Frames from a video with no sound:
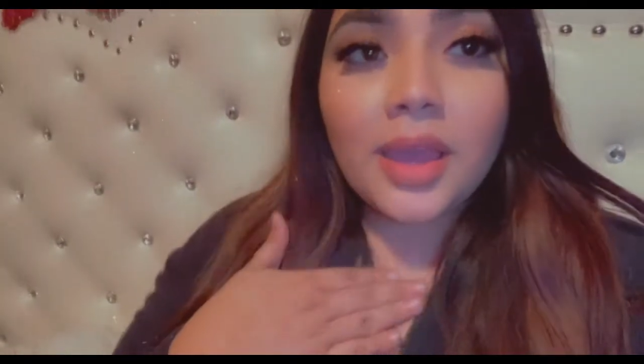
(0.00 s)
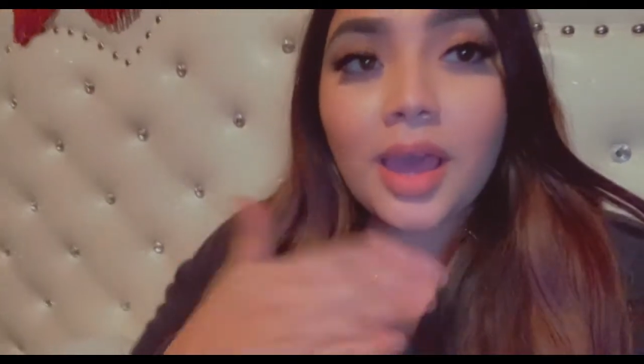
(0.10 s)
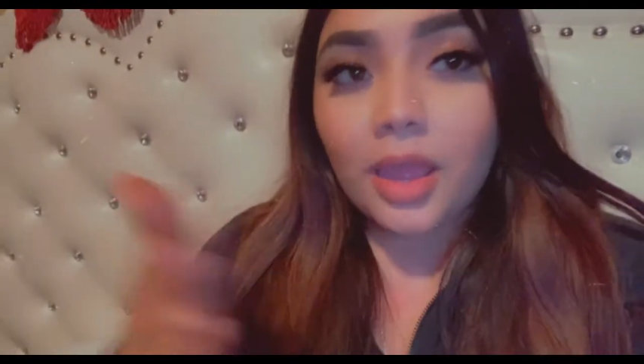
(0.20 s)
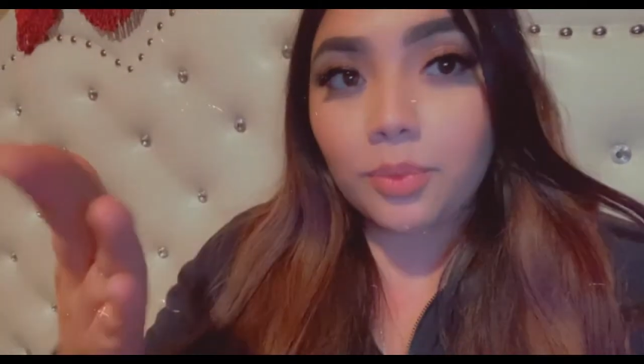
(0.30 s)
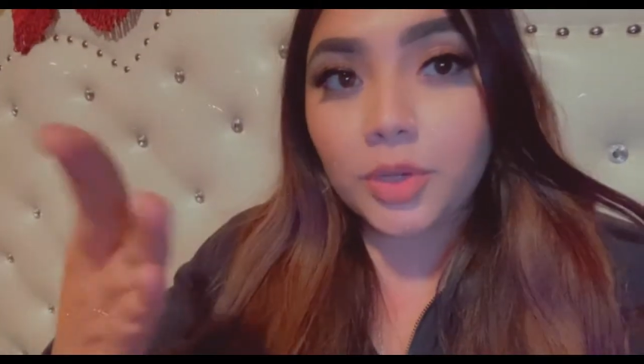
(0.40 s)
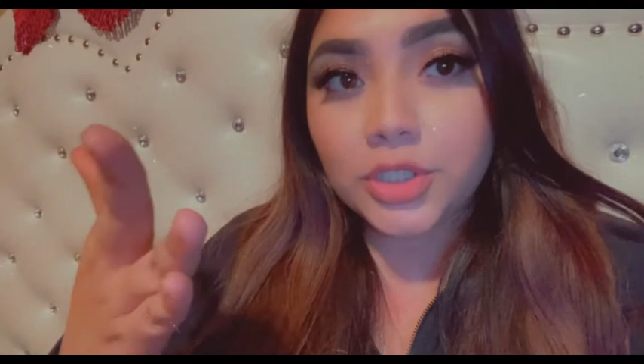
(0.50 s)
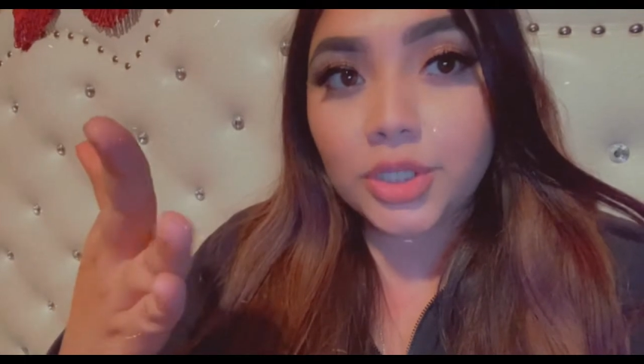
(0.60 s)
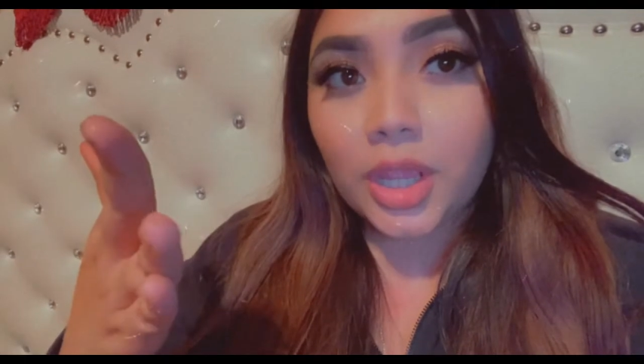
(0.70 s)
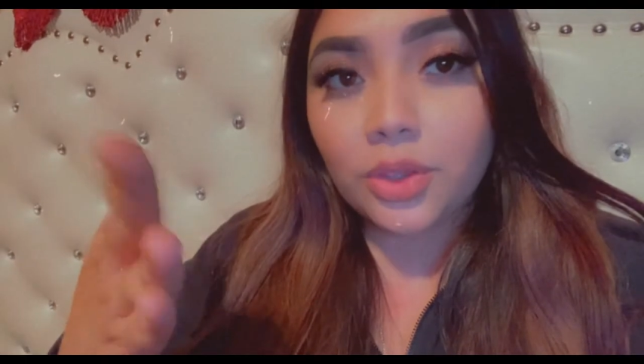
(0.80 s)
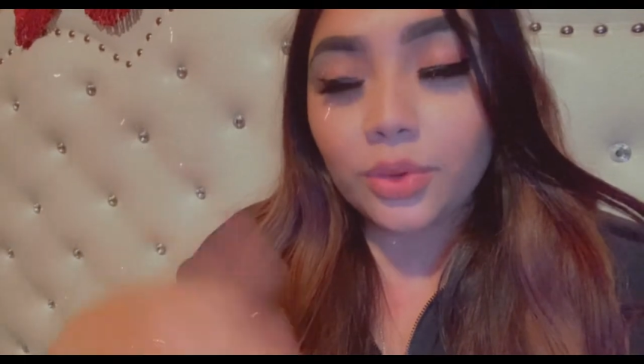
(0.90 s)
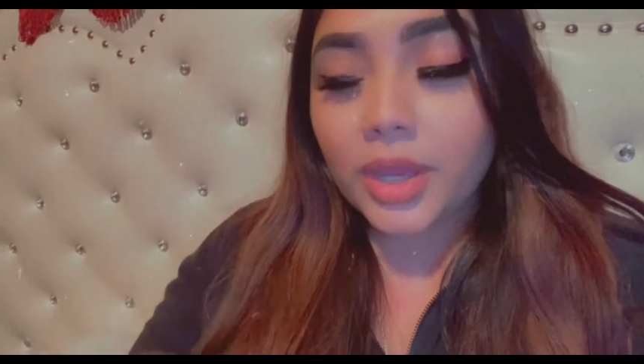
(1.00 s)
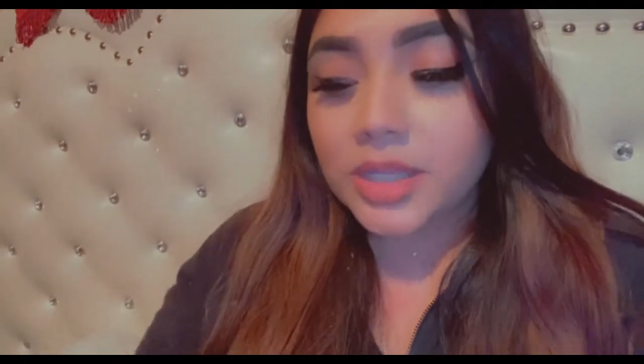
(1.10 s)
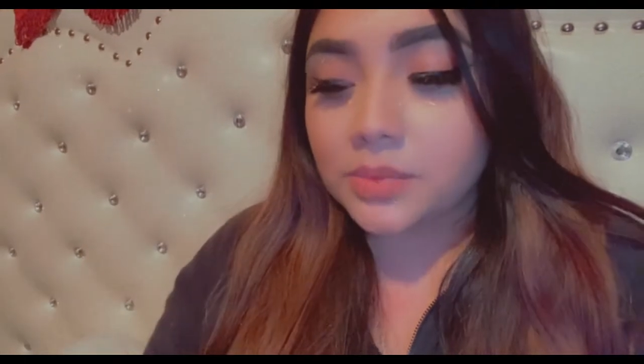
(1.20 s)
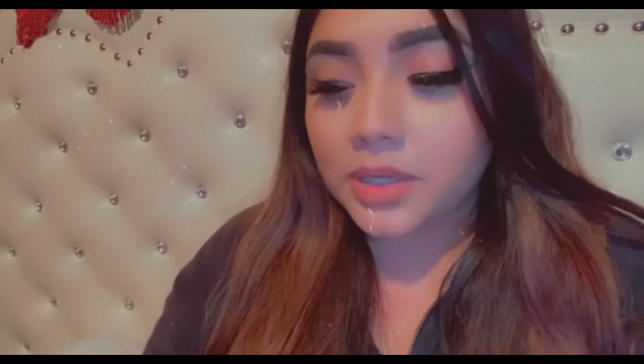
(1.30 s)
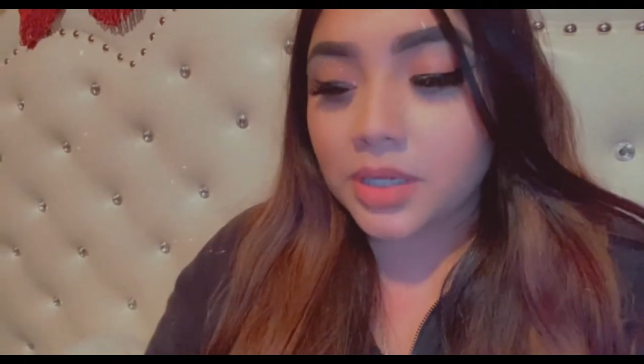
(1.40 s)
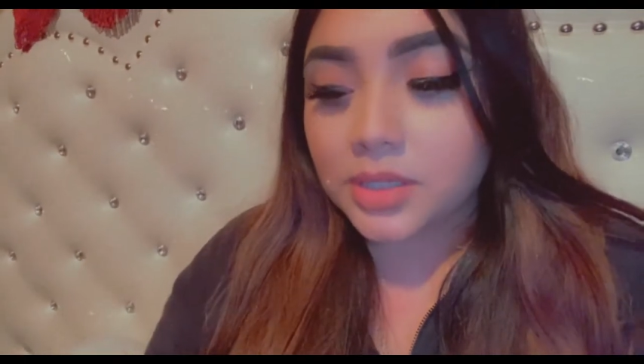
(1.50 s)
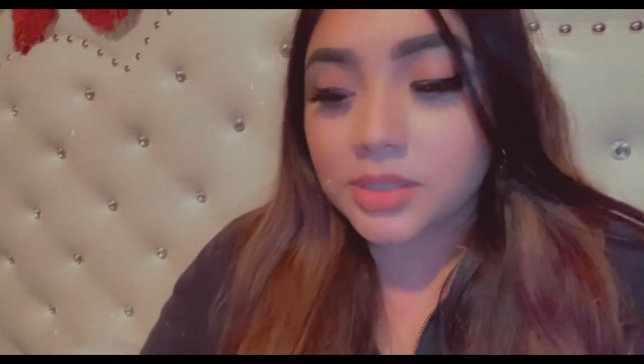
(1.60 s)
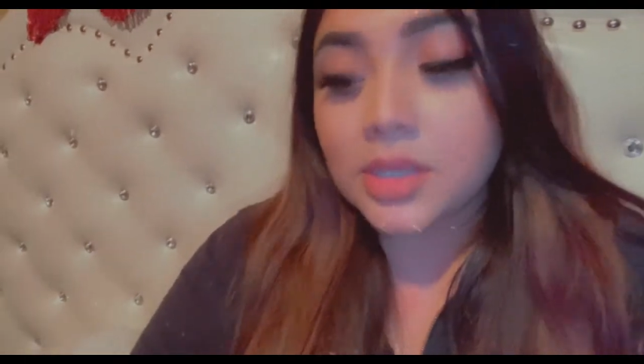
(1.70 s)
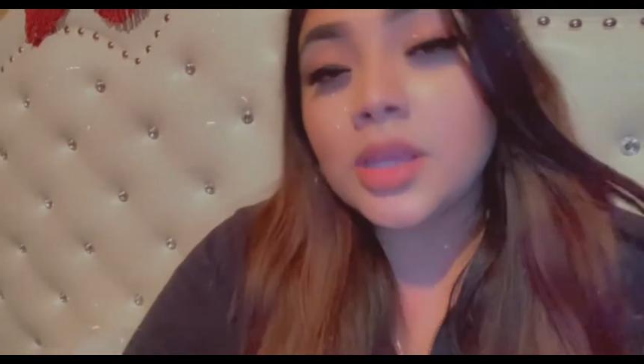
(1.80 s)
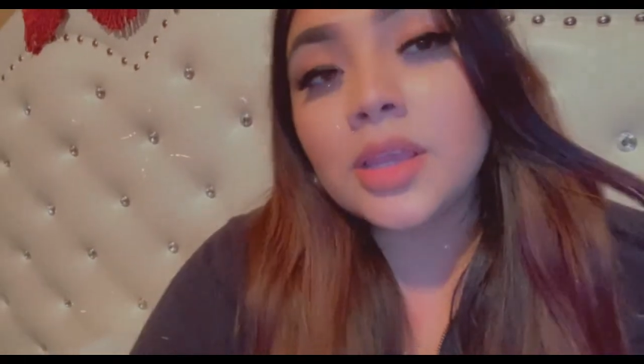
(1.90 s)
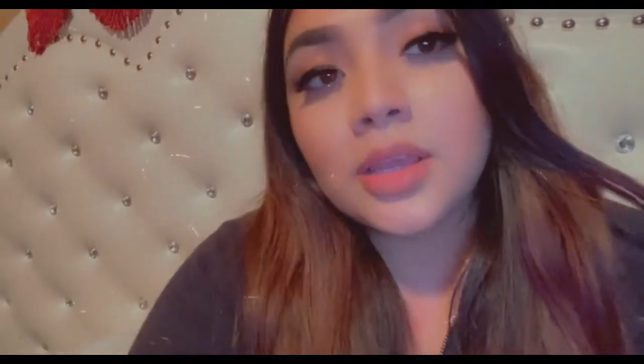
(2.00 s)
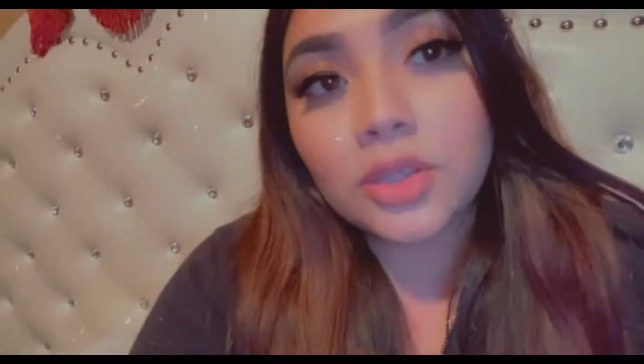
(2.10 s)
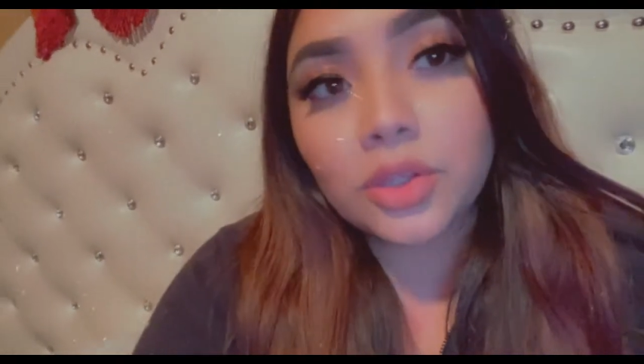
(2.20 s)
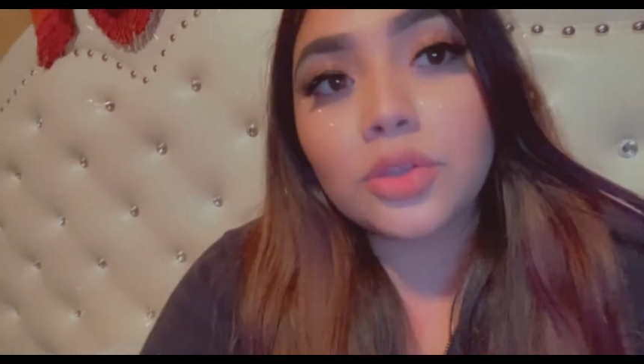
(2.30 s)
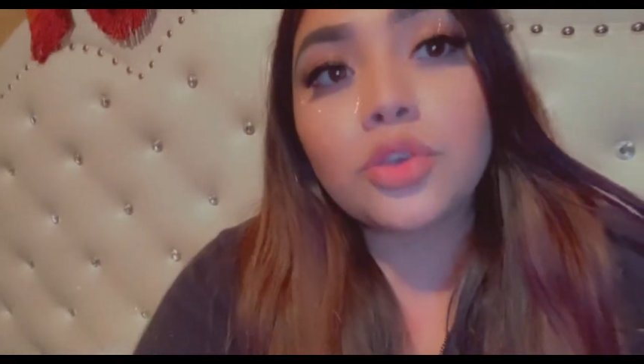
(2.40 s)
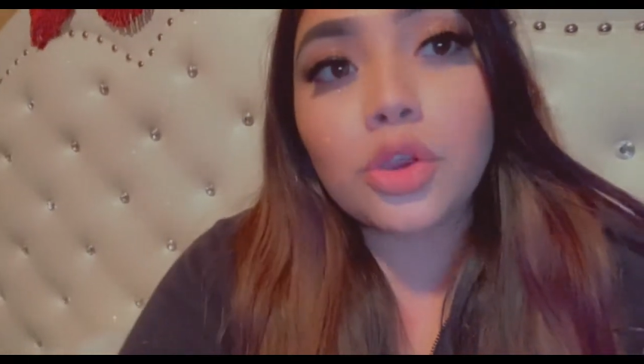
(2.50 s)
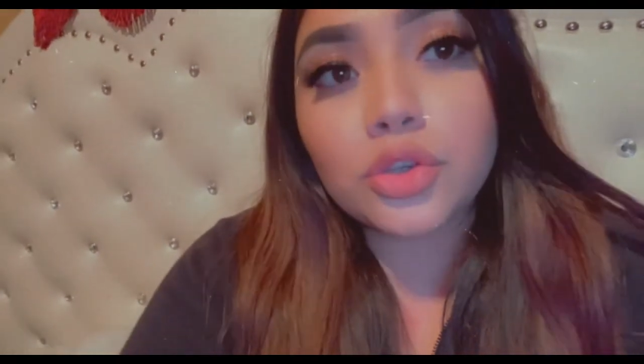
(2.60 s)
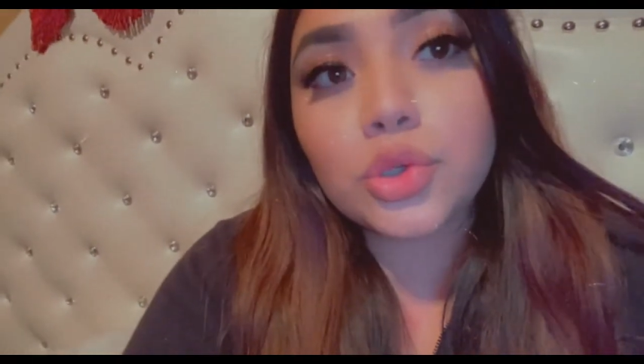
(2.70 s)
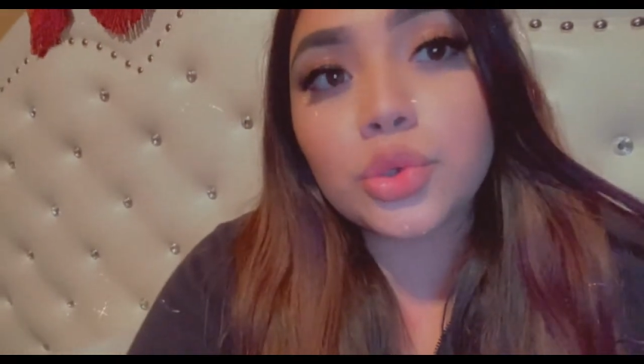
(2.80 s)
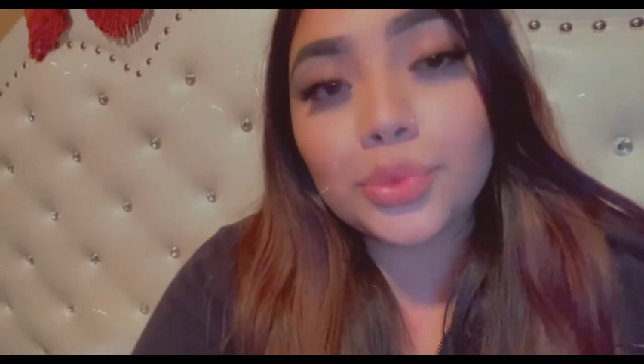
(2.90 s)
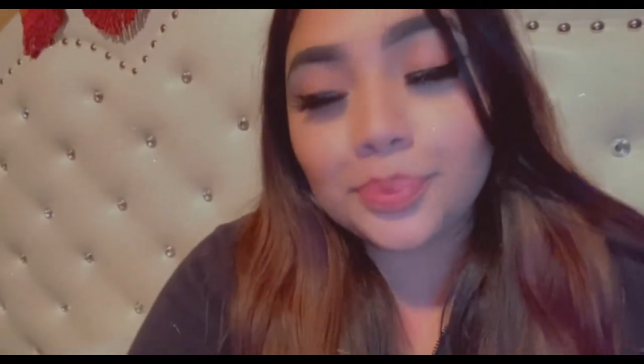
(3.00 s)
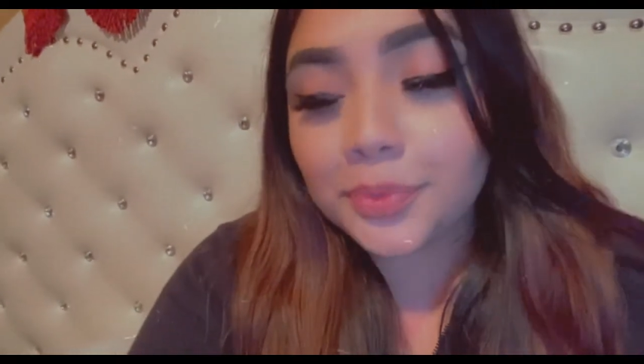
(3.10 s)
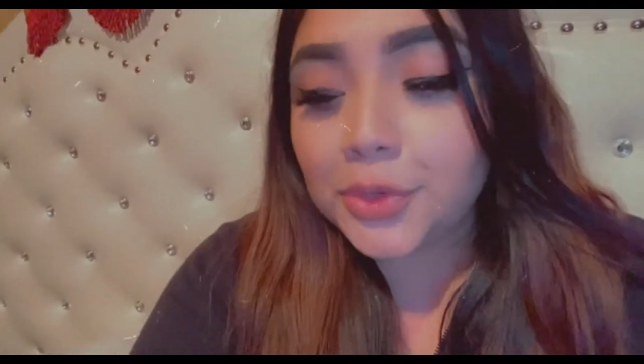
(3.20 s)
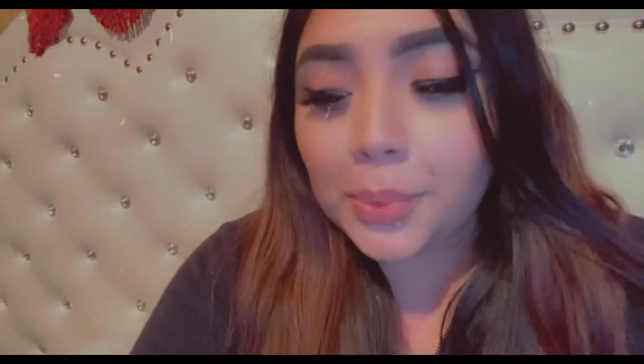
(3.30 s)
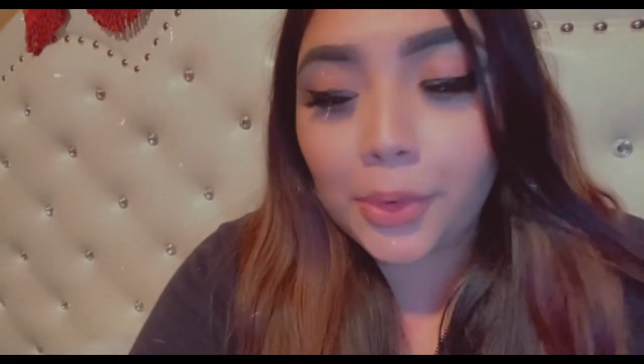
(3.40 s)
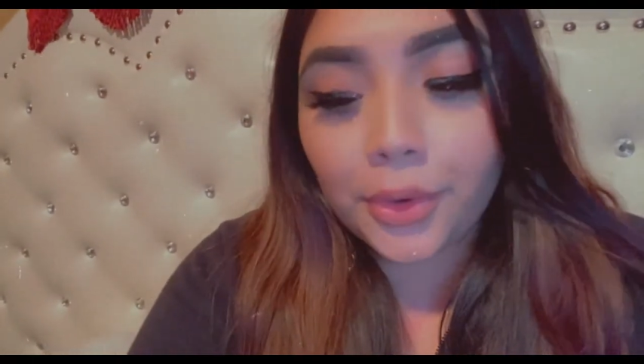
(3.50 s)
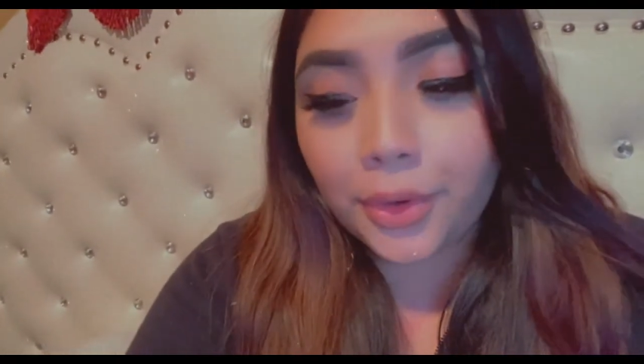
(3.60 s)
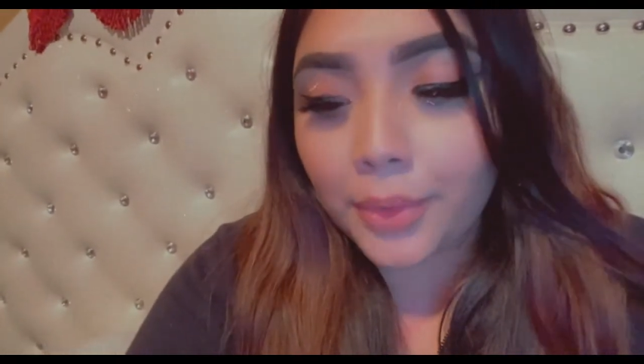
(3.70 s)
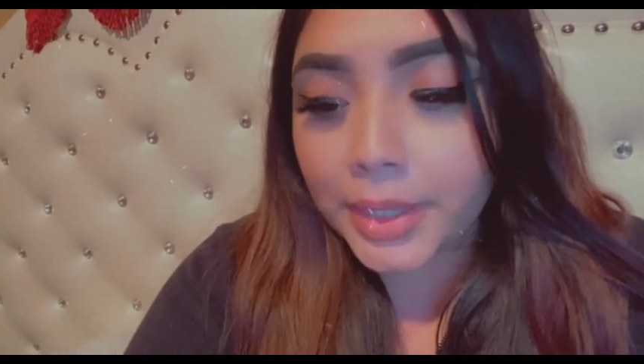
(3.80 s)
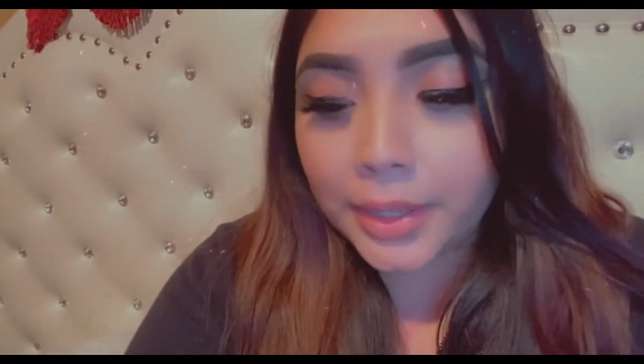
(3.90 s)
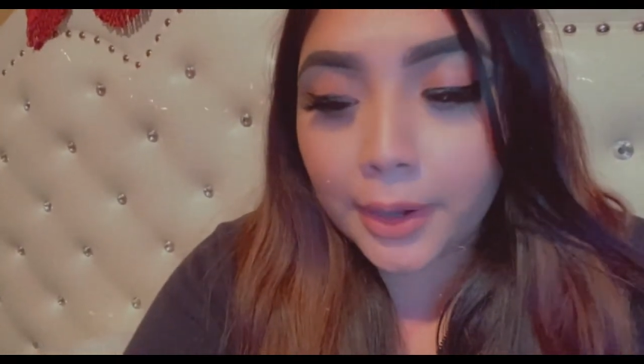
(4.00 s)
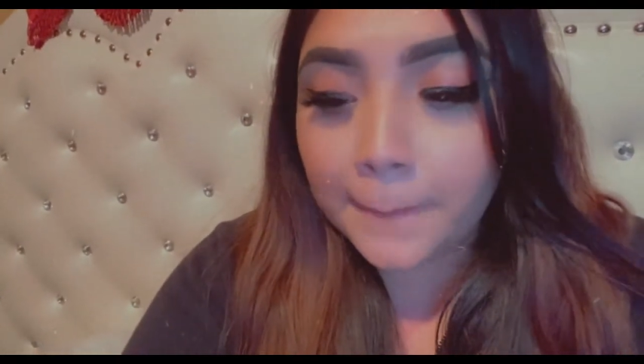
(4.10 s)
I appreciate you guys, because you're a true supporter right there.